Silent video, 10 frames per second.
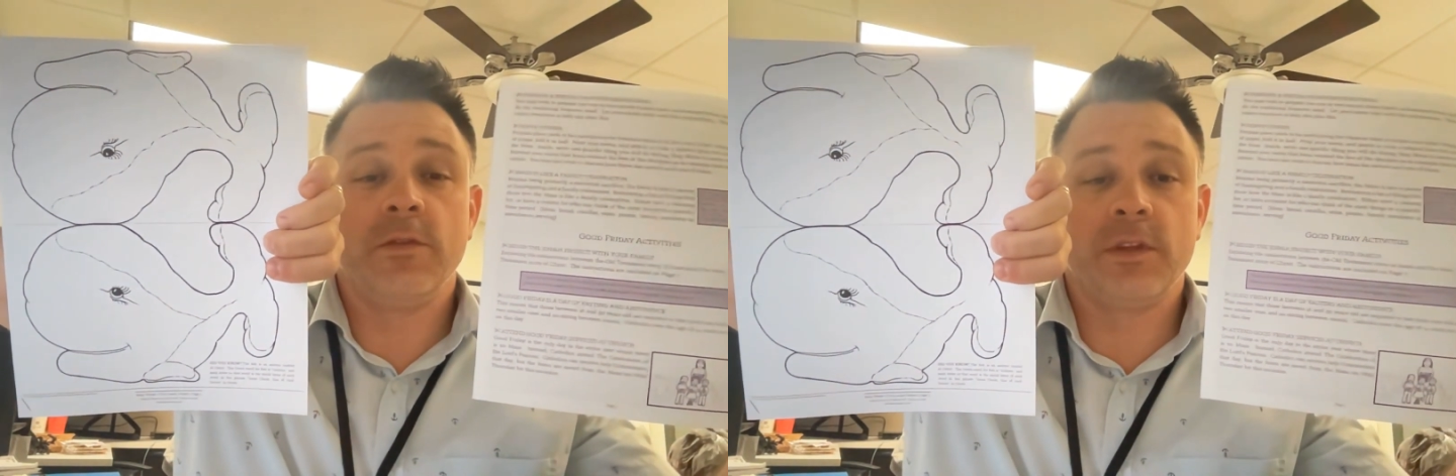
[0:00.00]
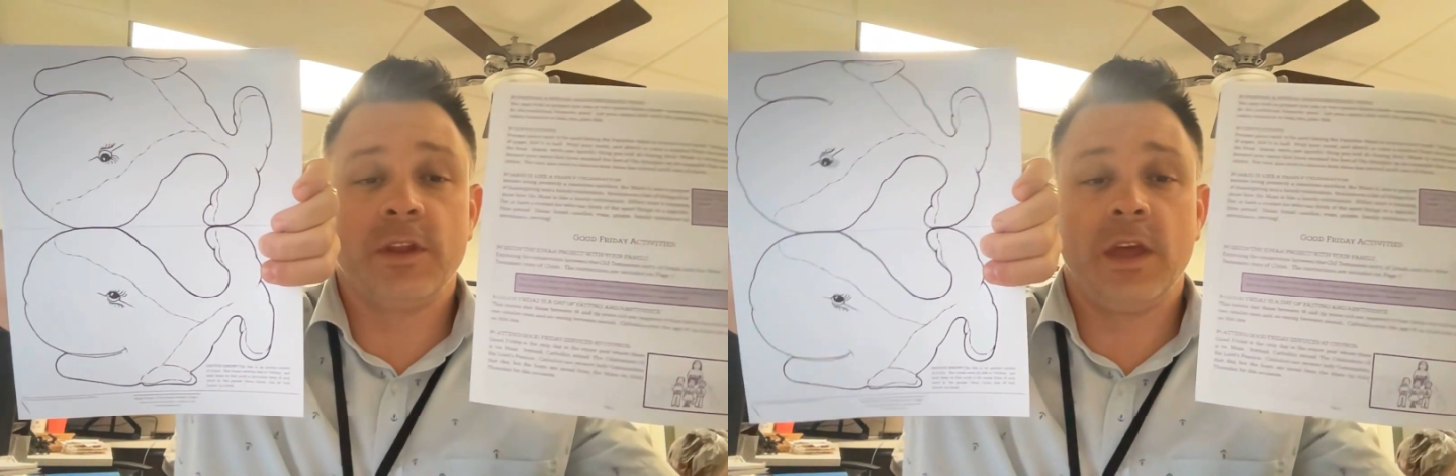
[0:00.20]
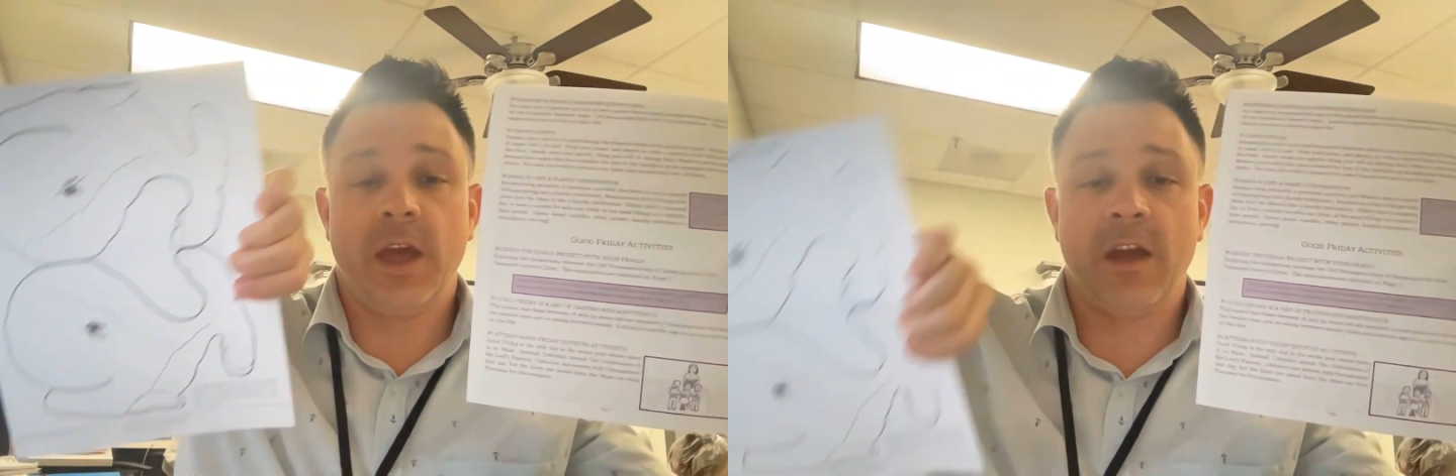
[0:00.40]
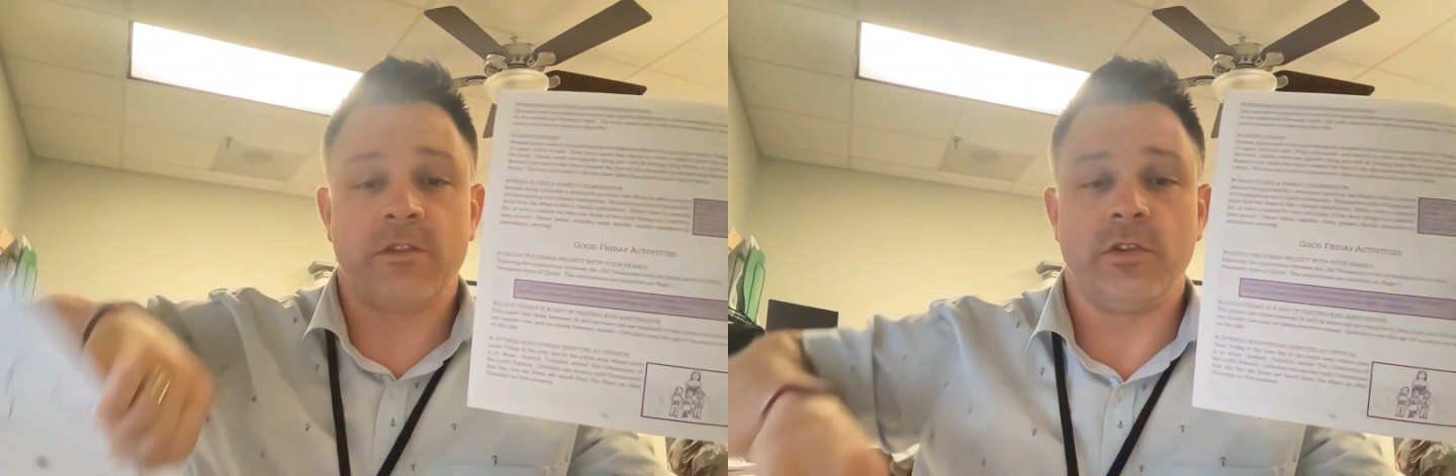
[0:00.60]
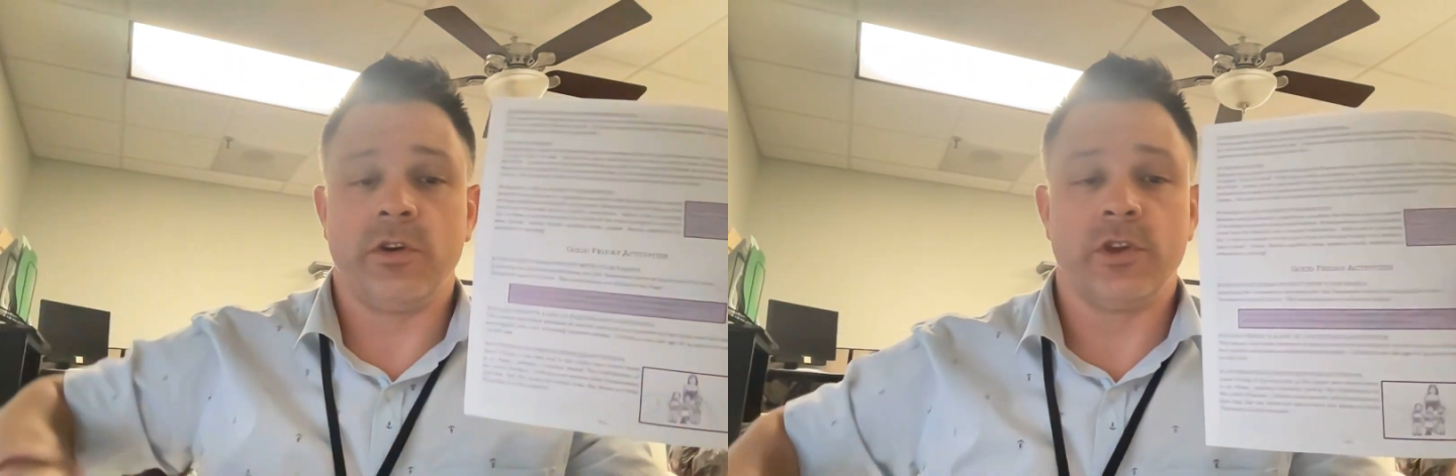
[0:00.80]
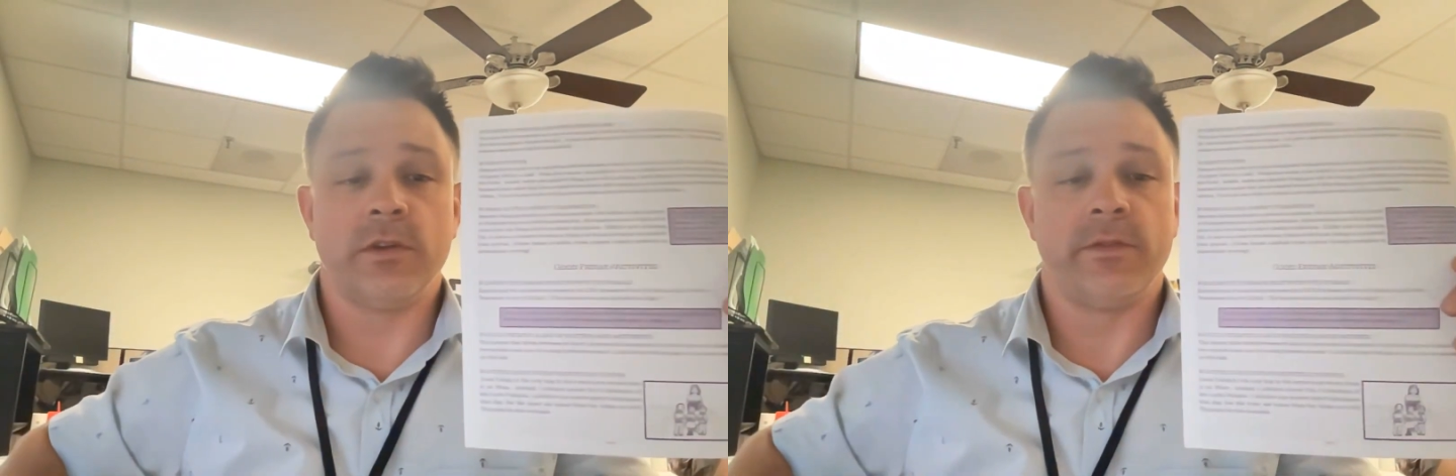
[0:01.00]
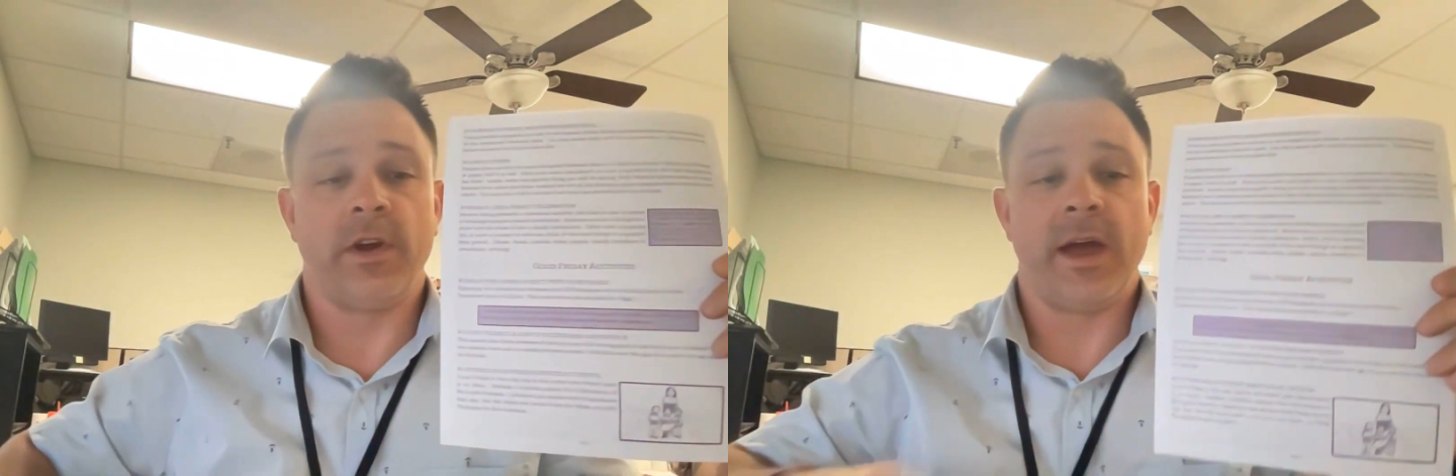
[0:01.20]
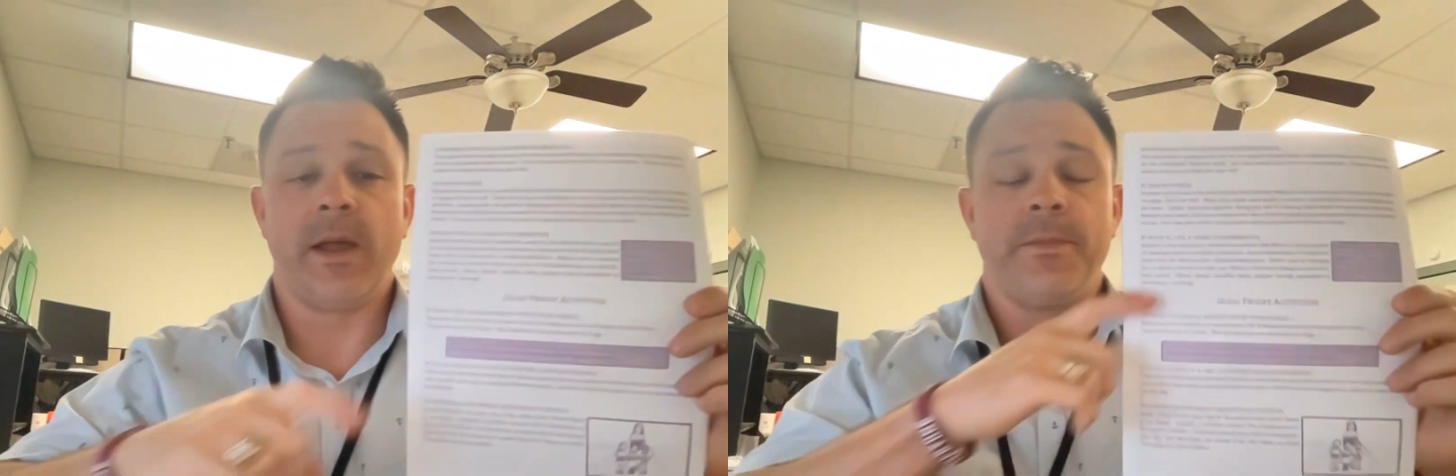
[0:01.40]
for the day actually on Good
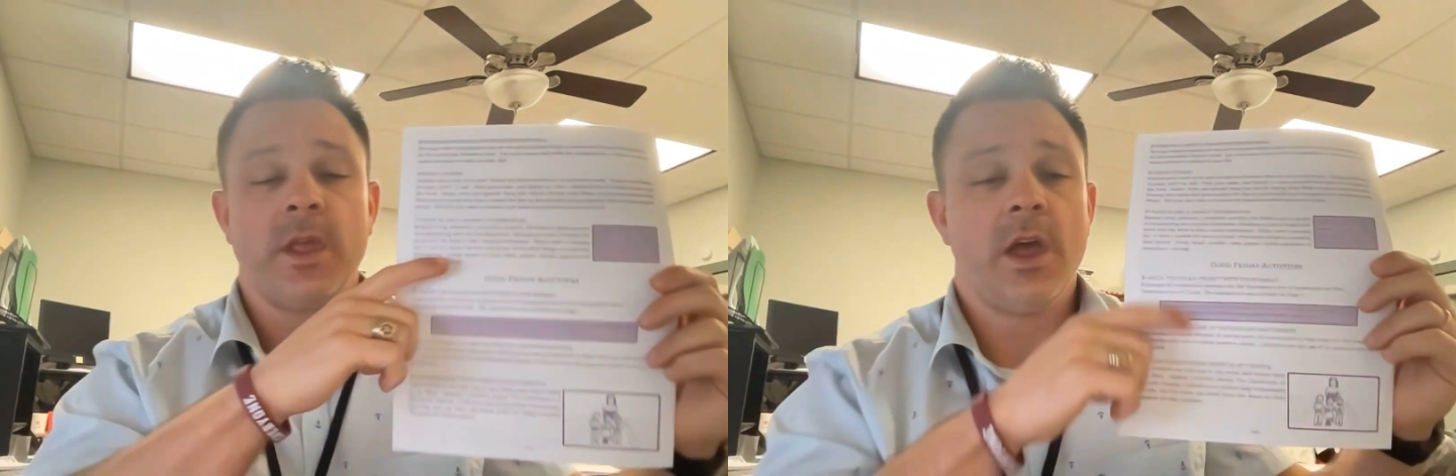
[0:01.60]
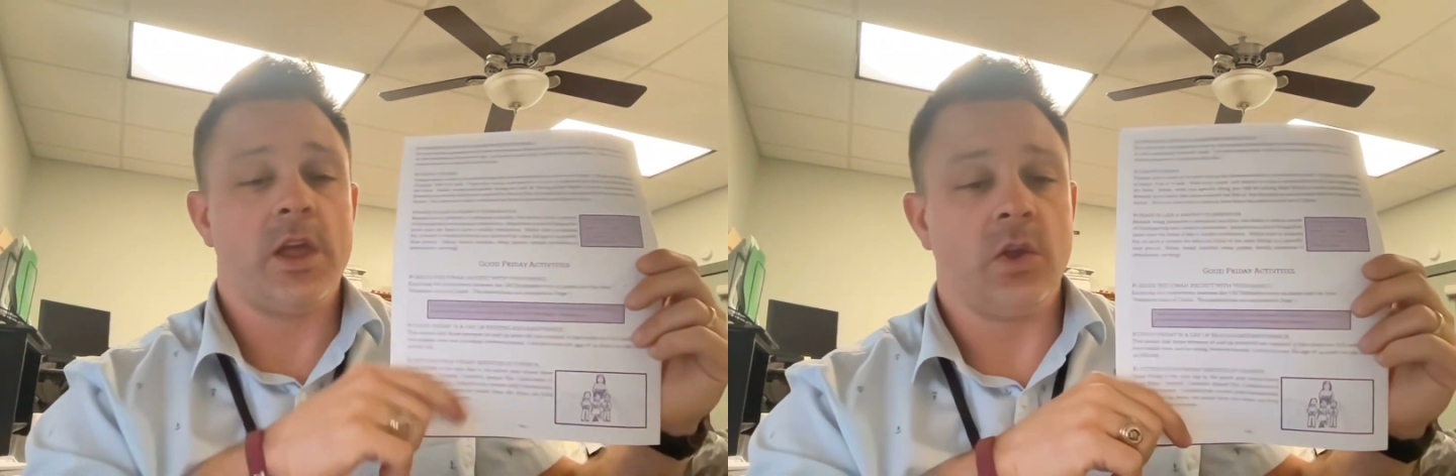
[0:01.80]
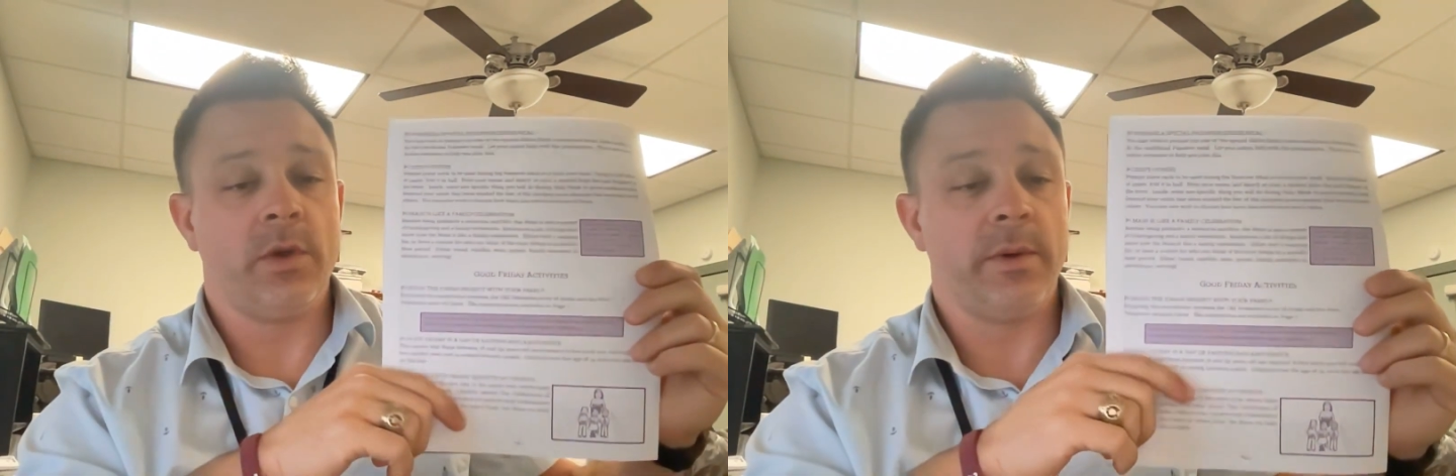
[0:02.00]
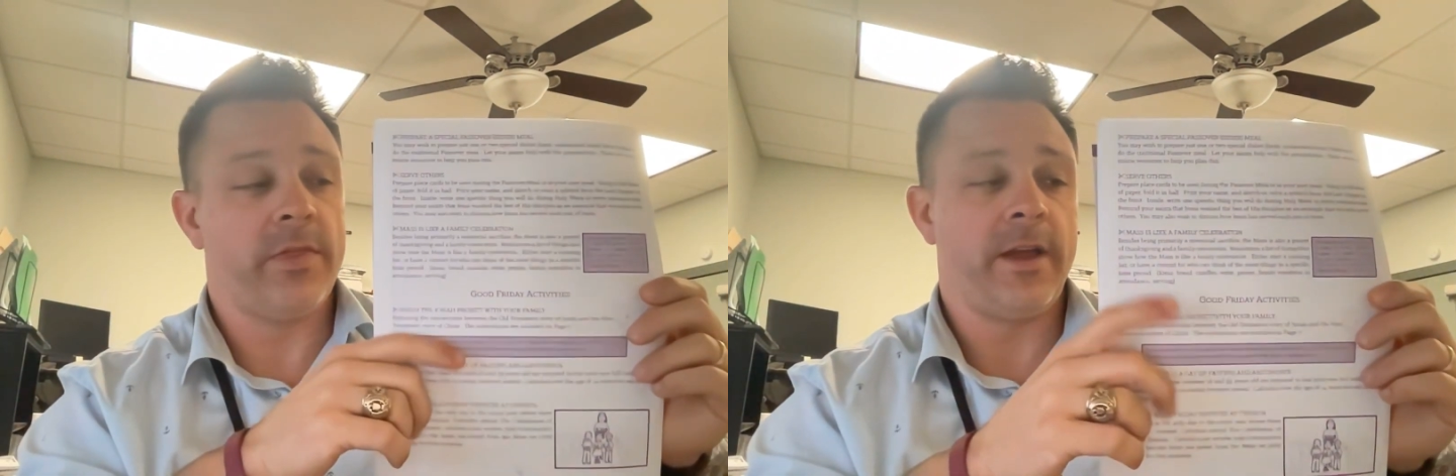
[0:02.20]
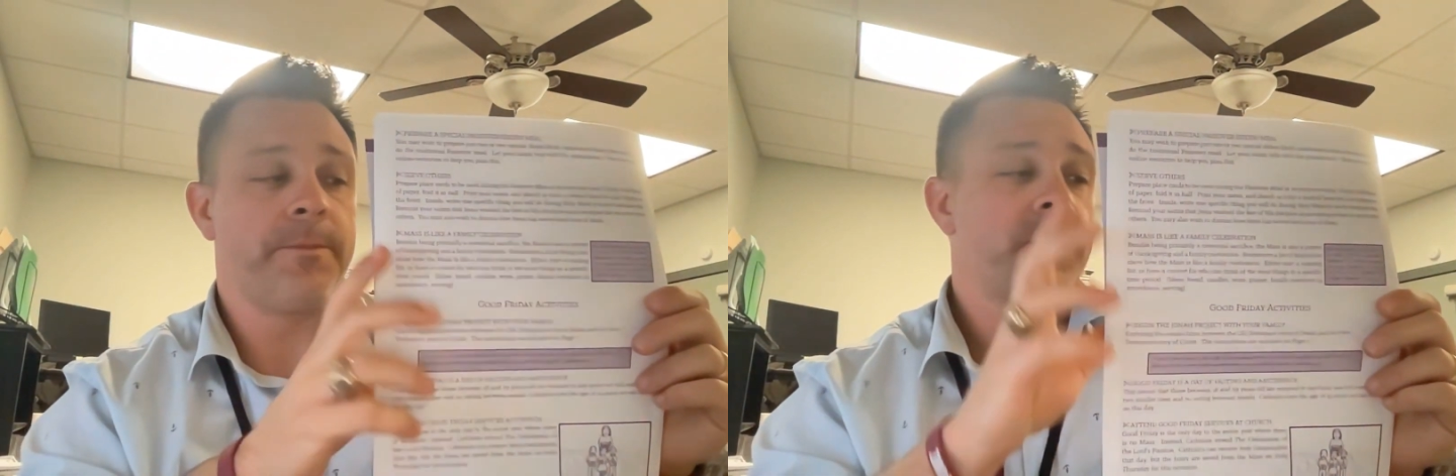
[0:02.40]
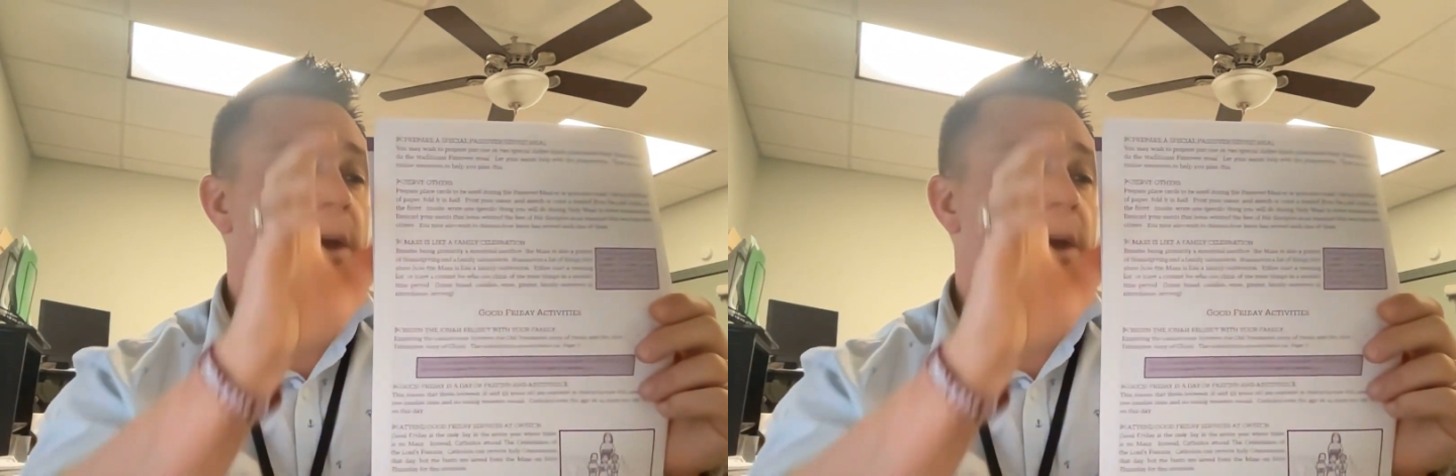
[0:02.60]
Friday. You can read about that.